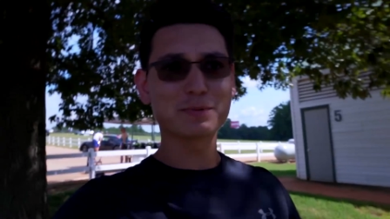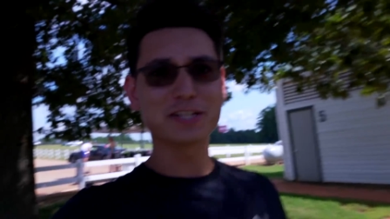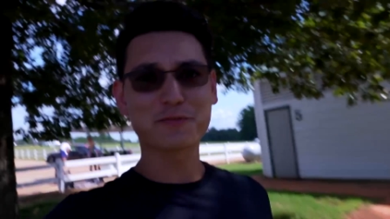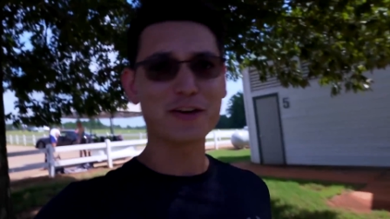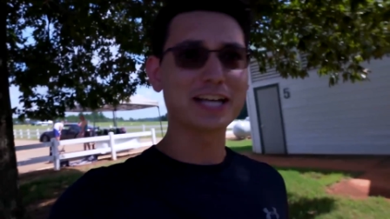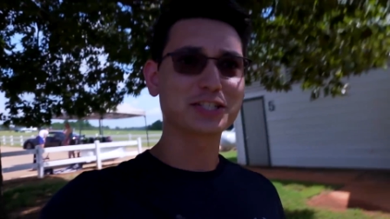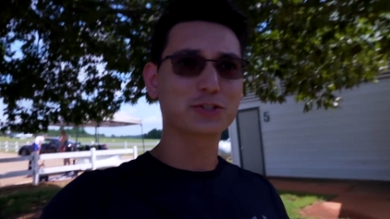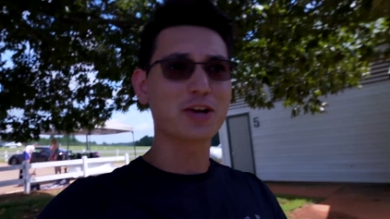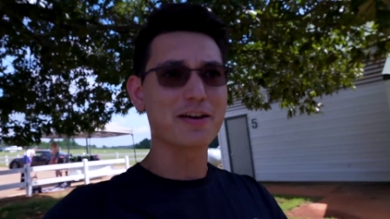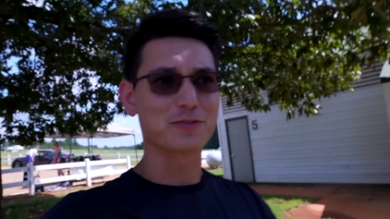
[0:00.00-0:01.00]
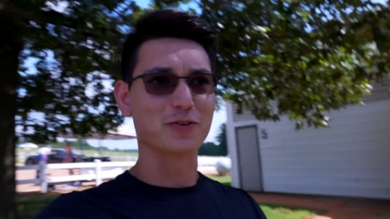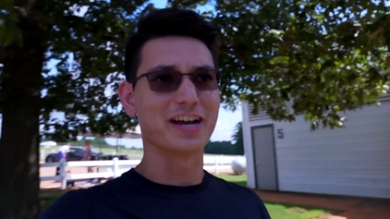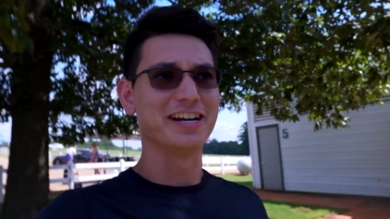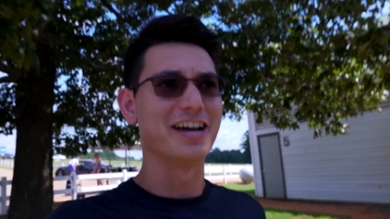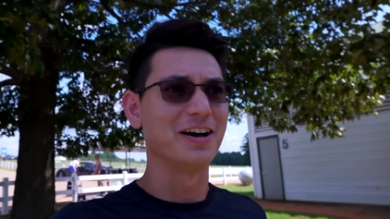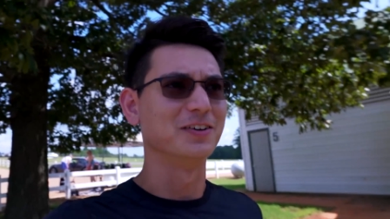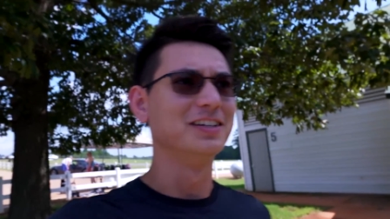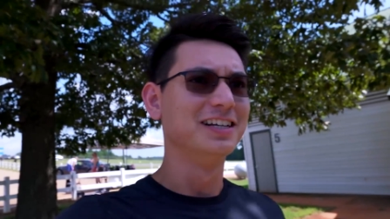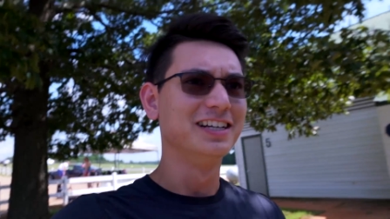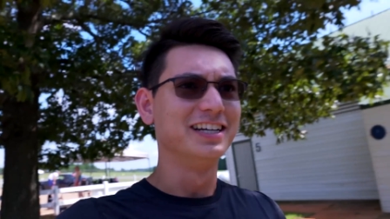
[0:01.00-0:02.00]
to be the fastest driver right now.
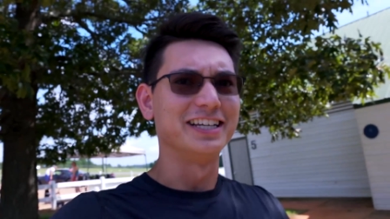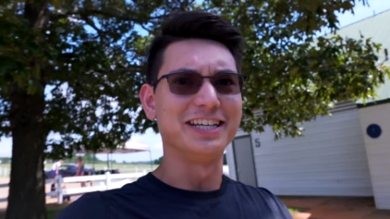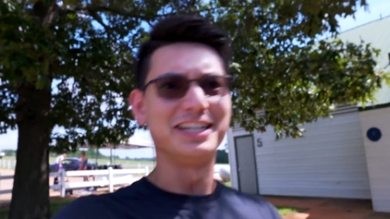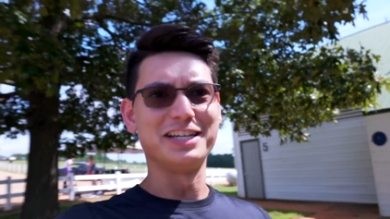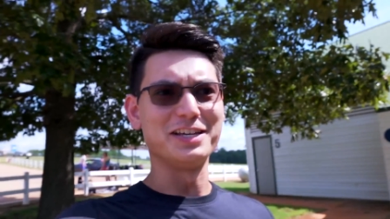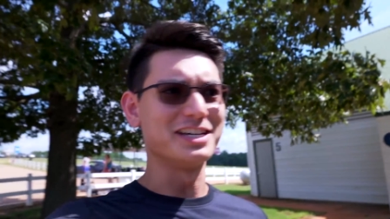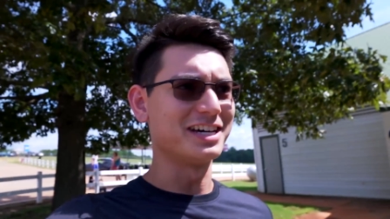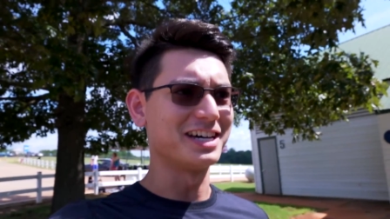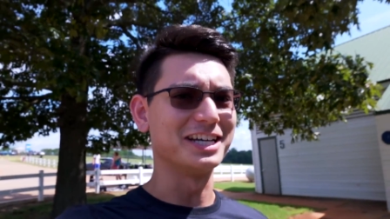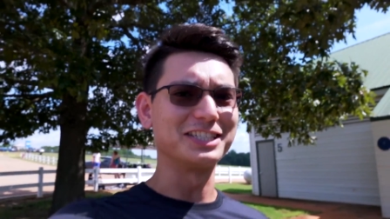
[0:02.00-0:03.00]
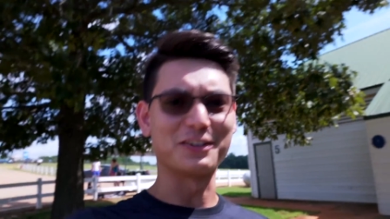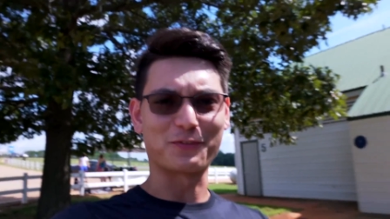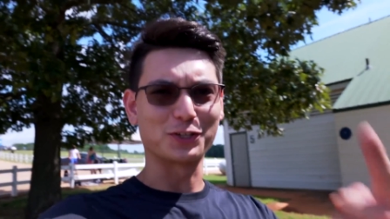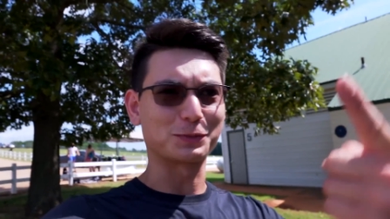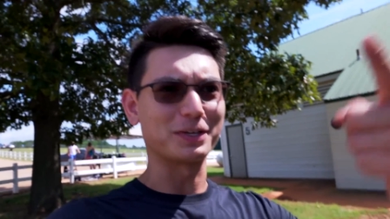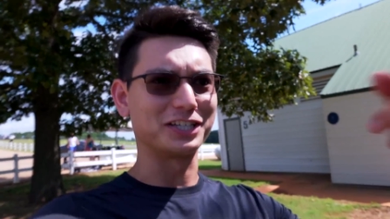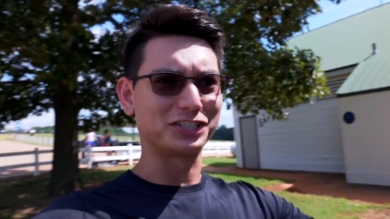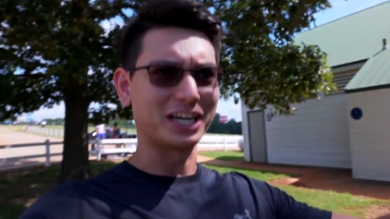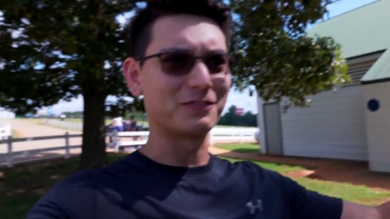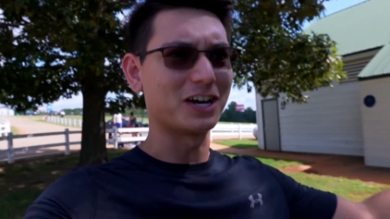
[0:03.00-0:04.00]
He uh, is in first place,
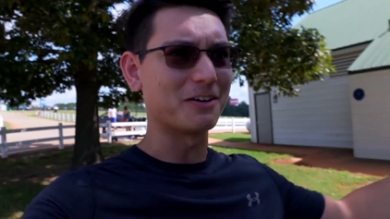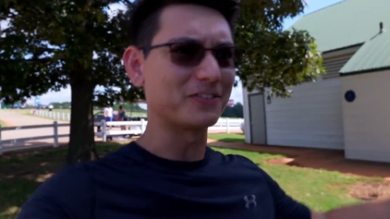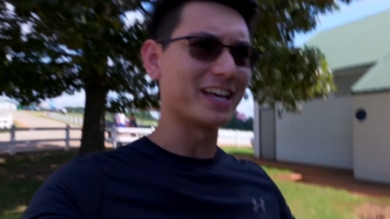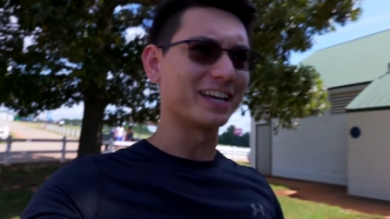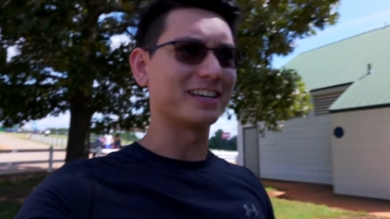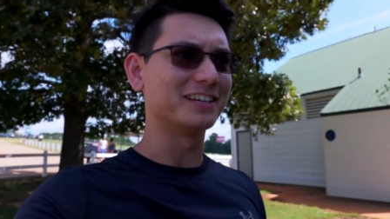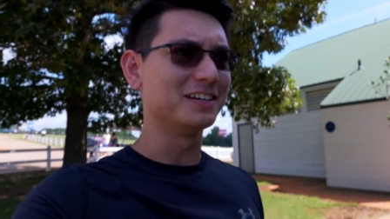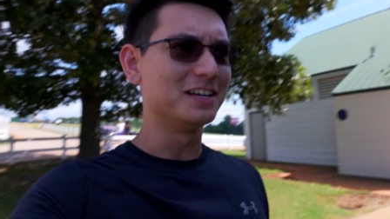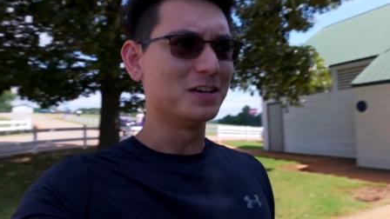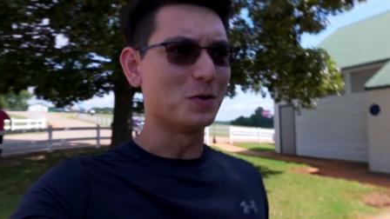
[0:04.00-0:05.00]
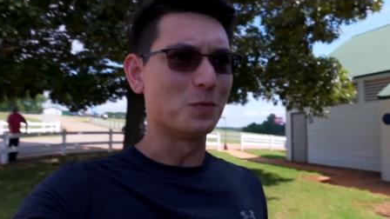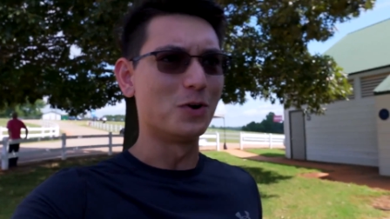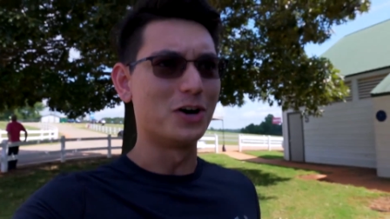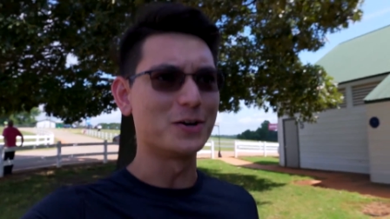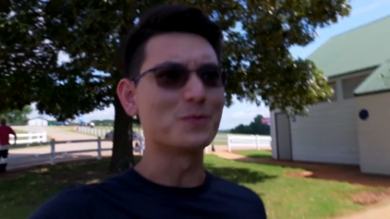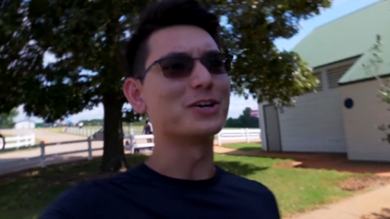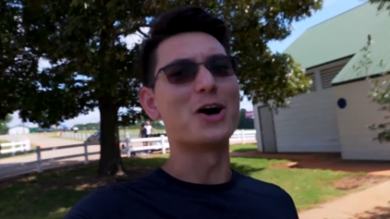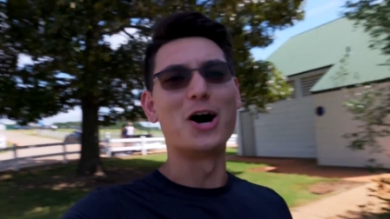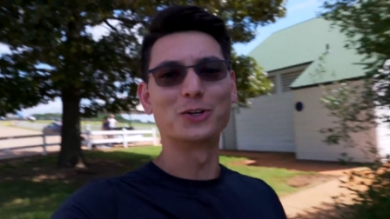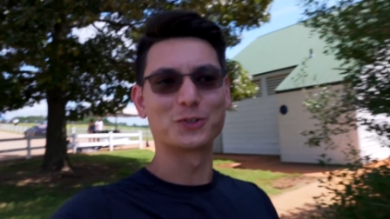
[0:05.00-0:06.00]
shaved off like one one
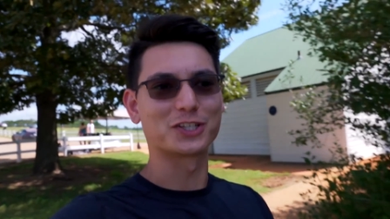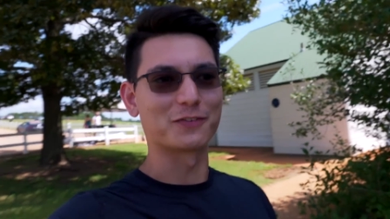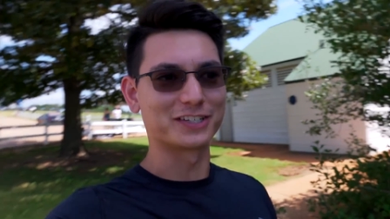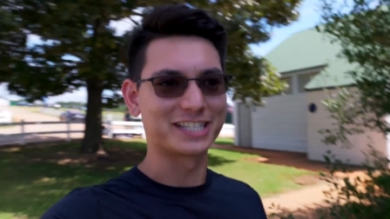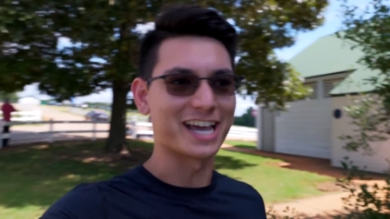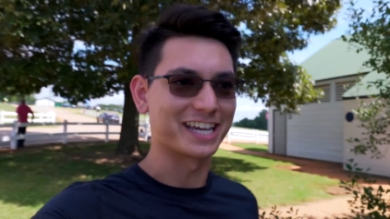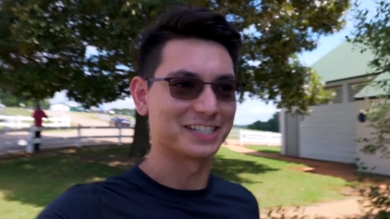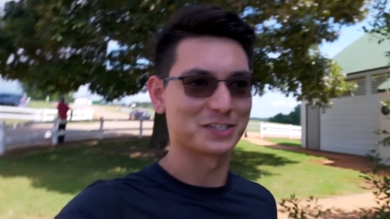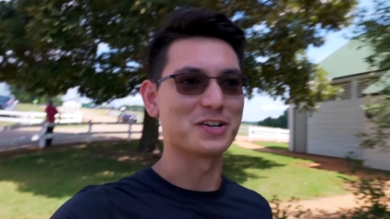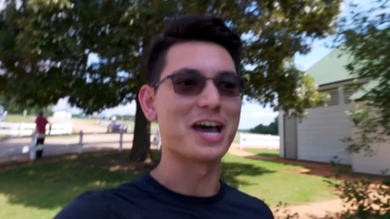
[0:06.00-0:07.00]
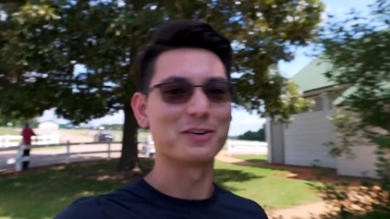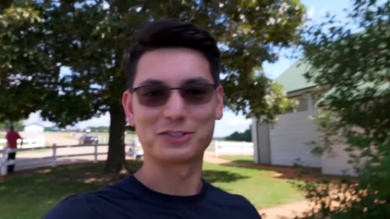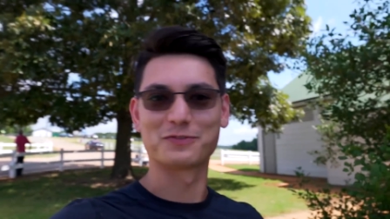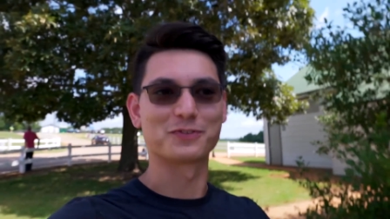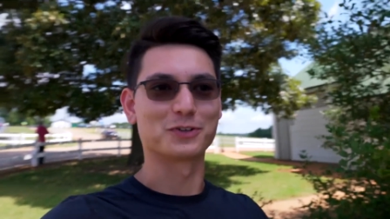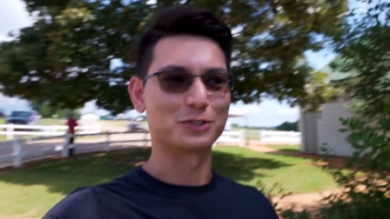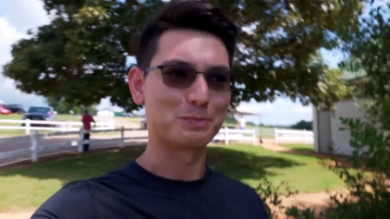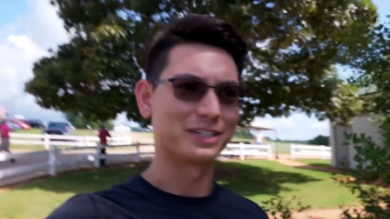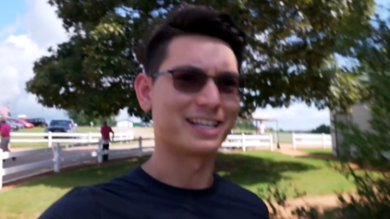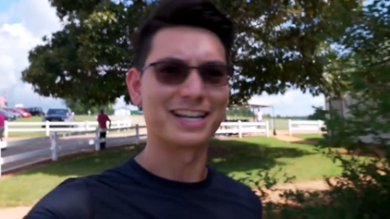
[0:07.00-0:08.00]
hundredth of a second, so now he's in first,
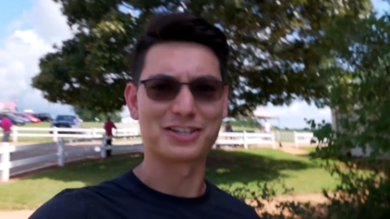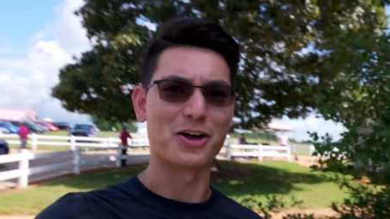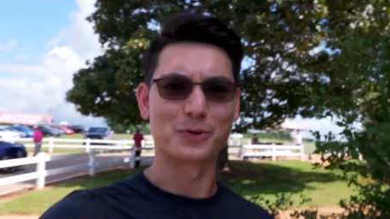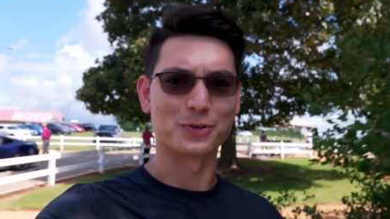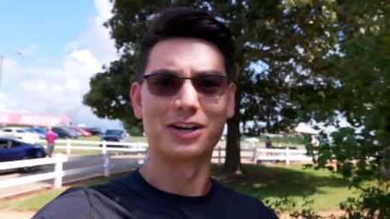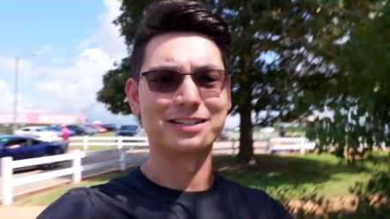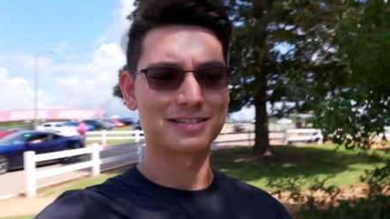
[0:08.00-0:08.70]
but that's autocross.